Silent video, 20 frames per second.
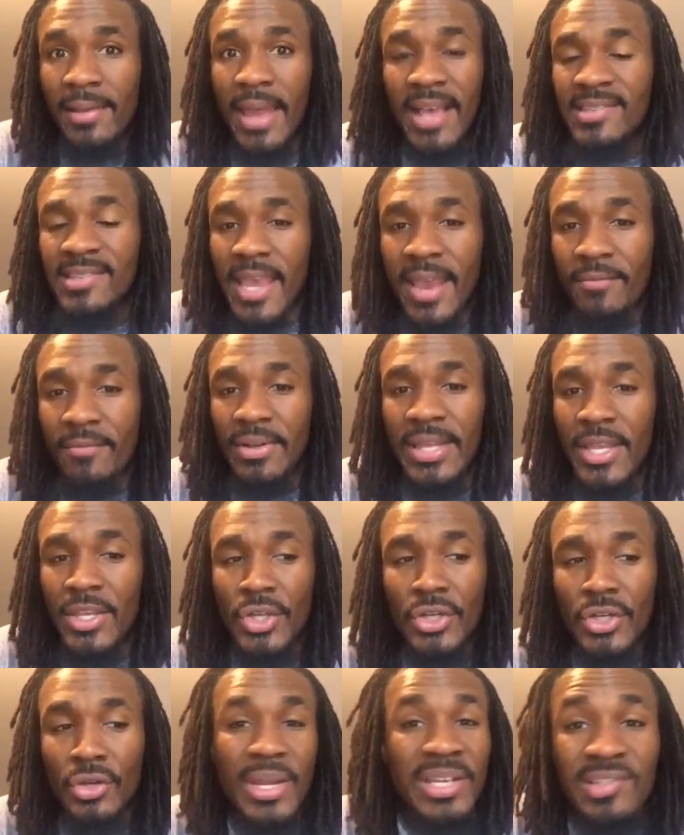that's everything
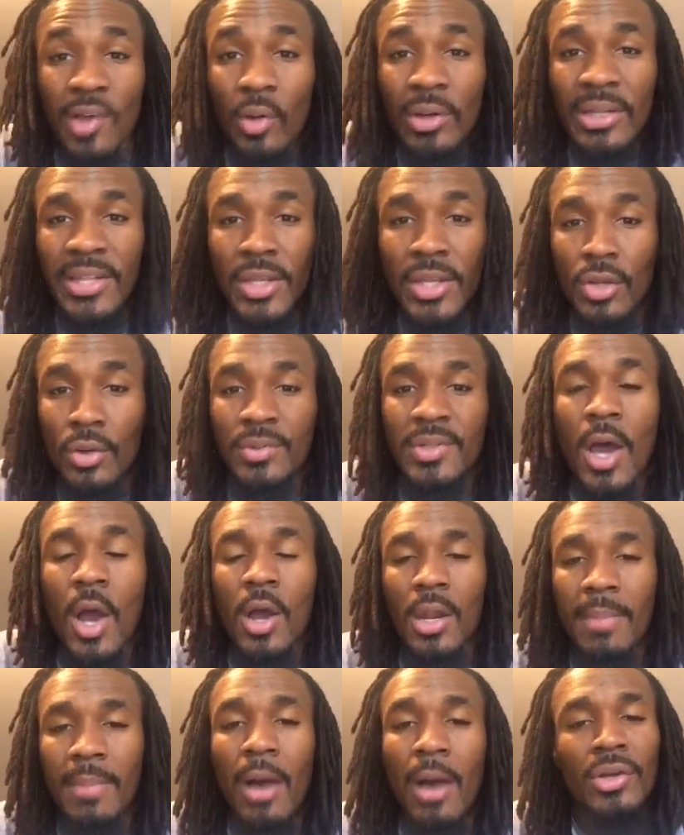you do, that's the only thing you're going to
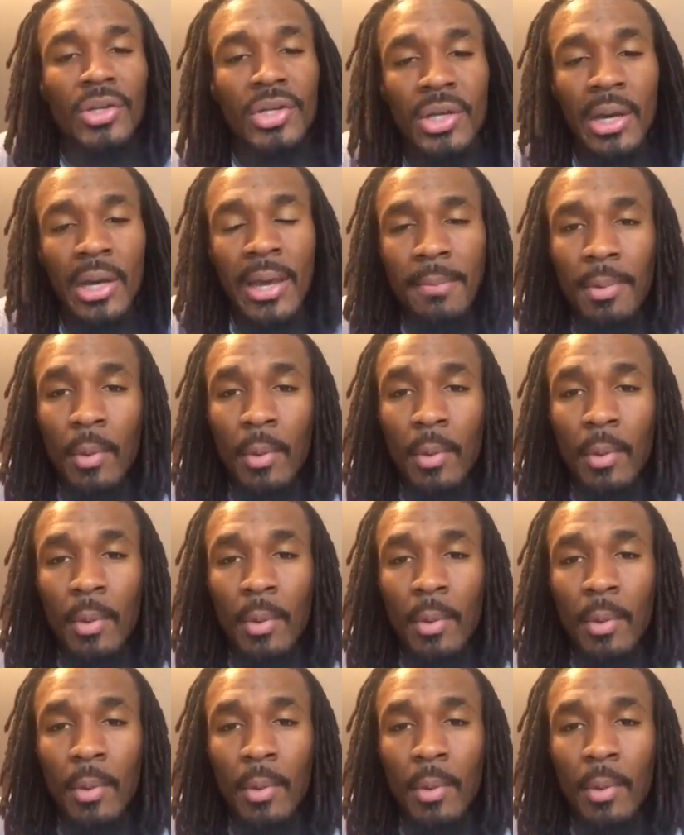talk about, good.